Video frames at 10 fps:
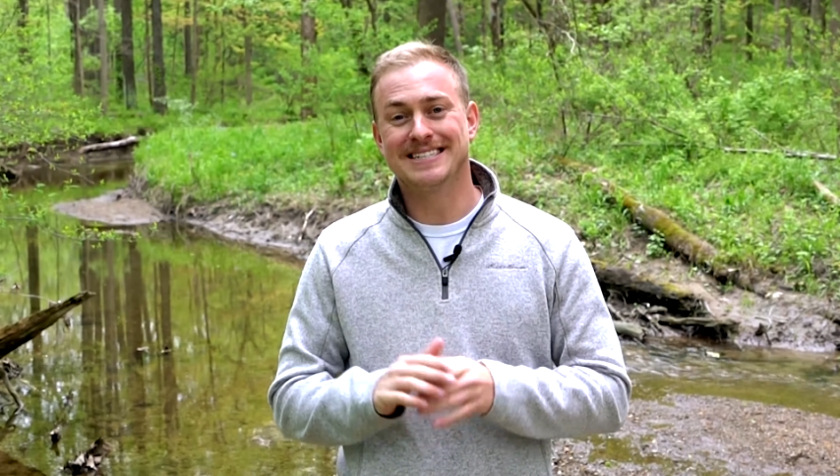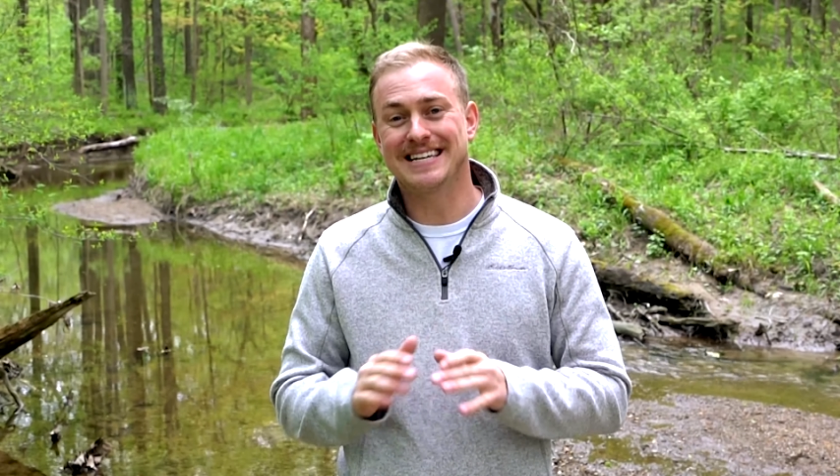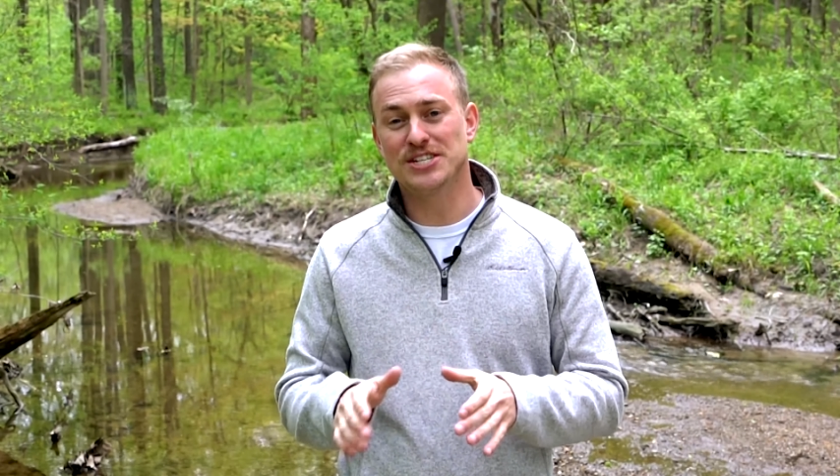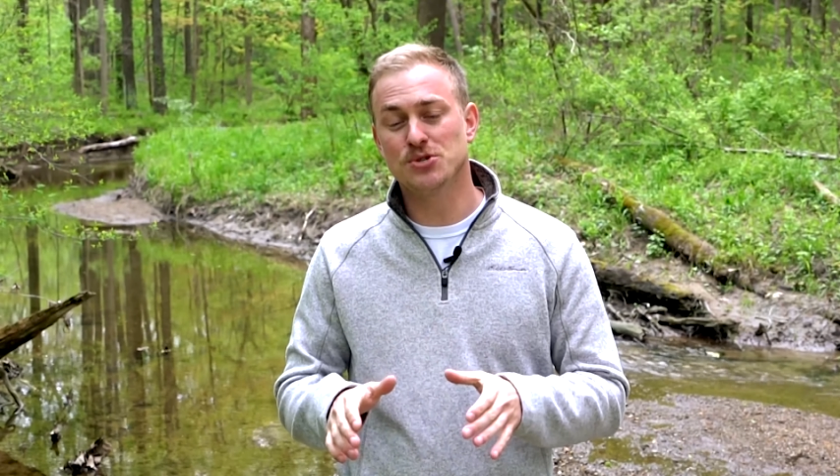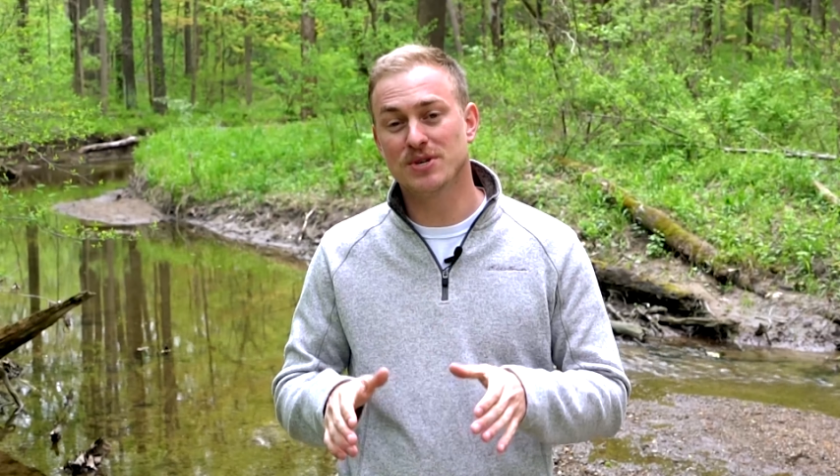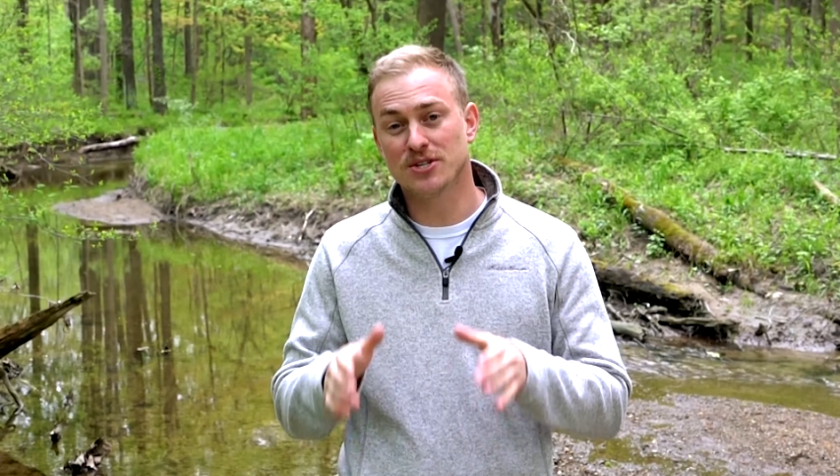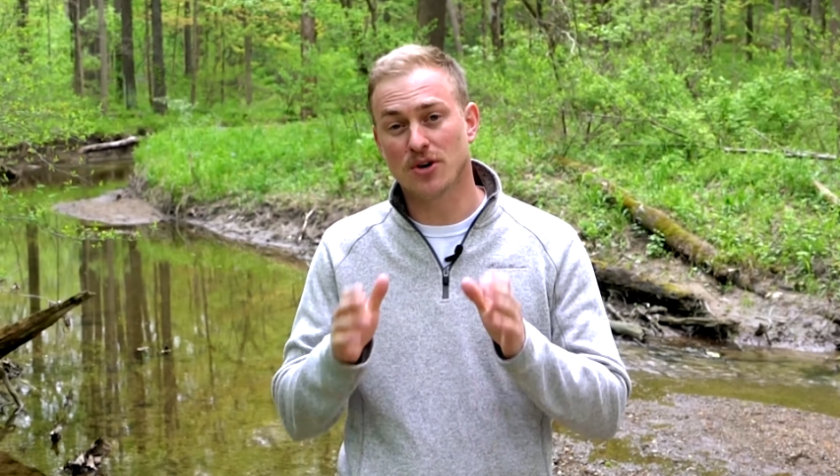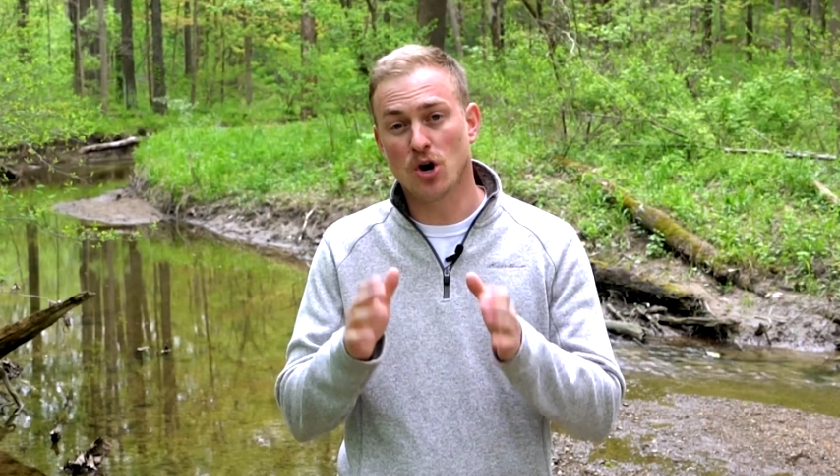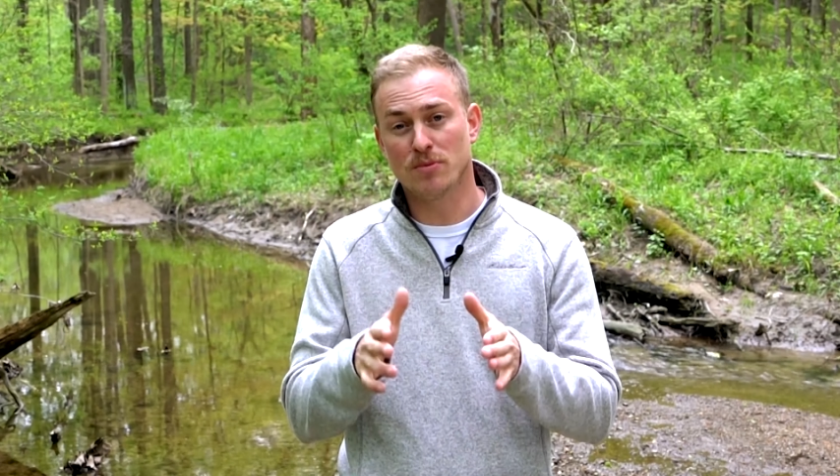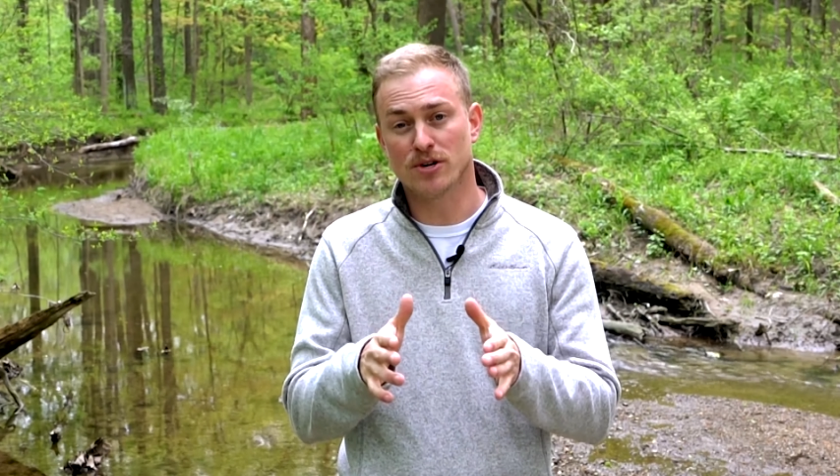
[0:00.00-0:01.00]
to get you into
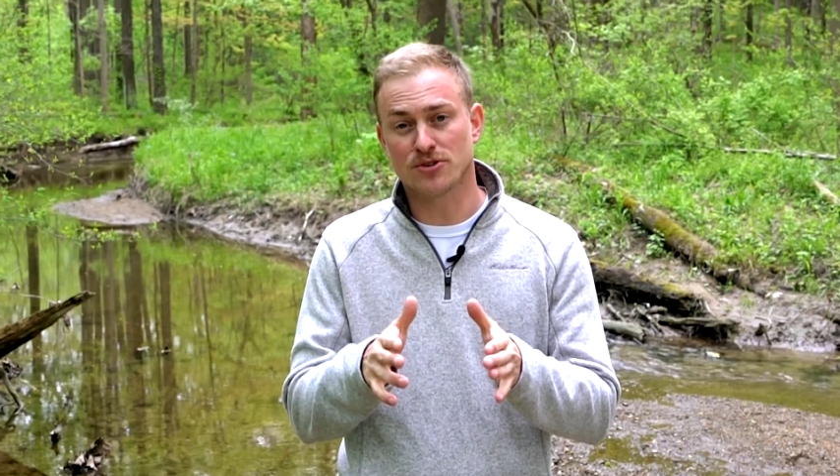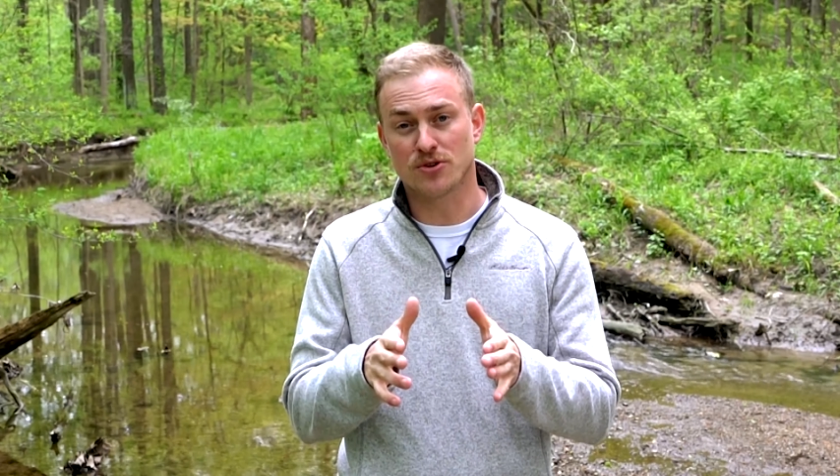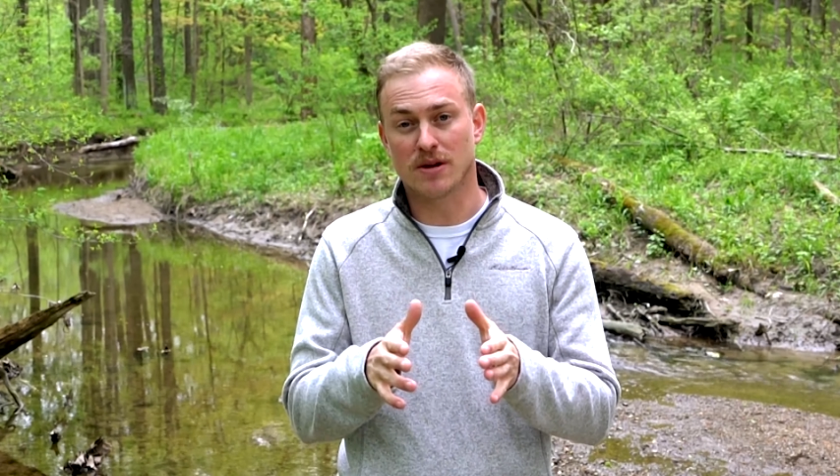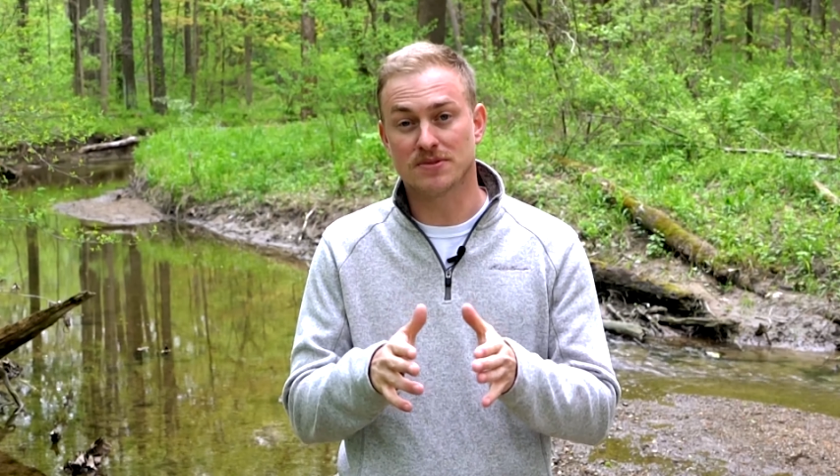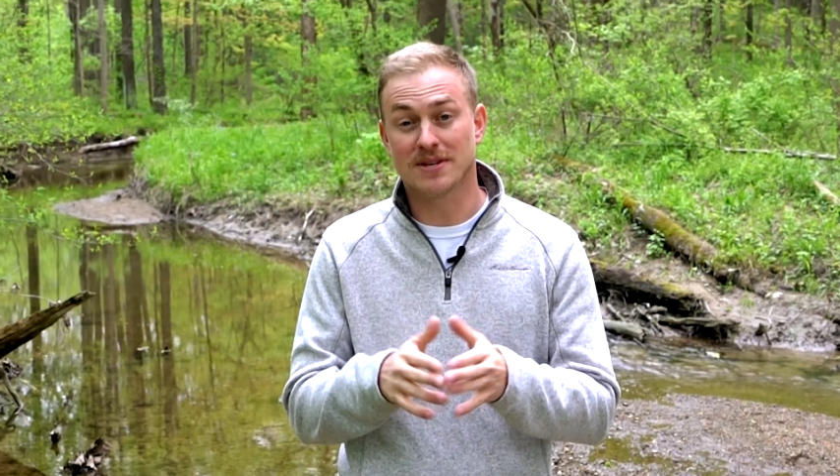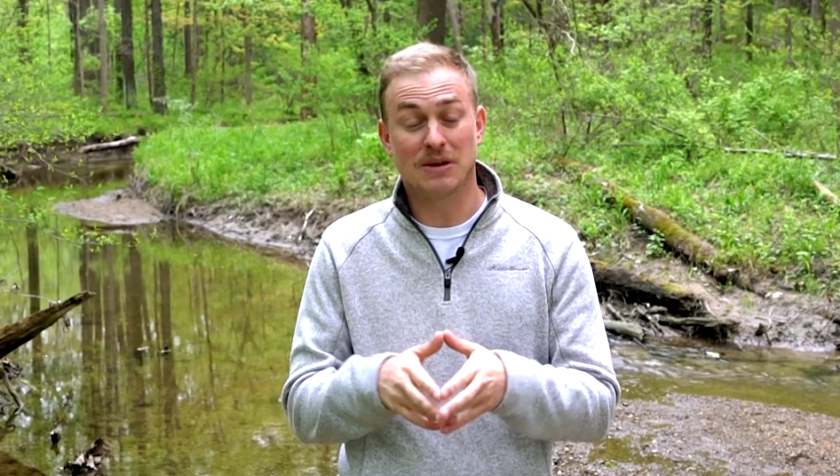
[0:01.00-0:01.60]
the home of your dreams.